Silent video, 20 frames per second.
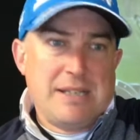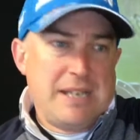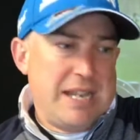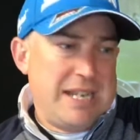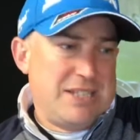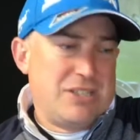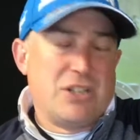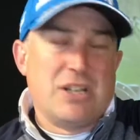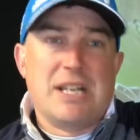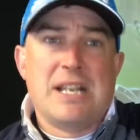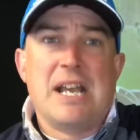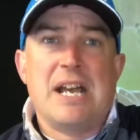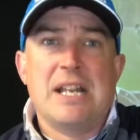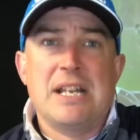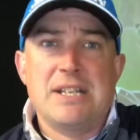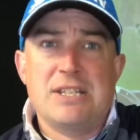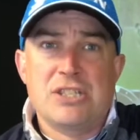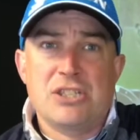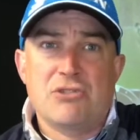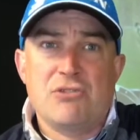It's got a
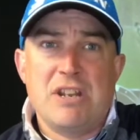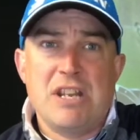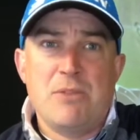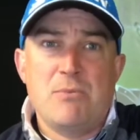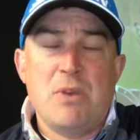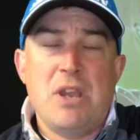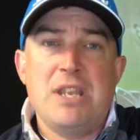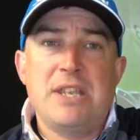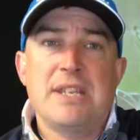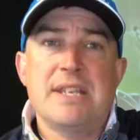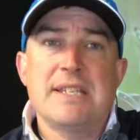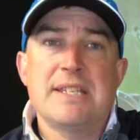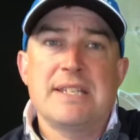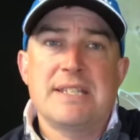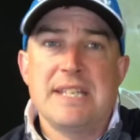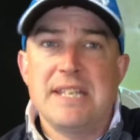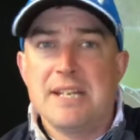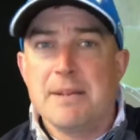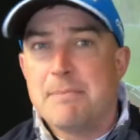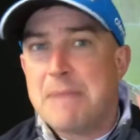coloured screen where you can
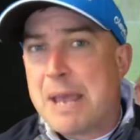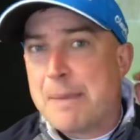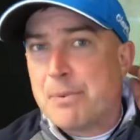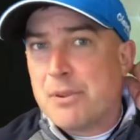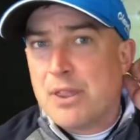see the map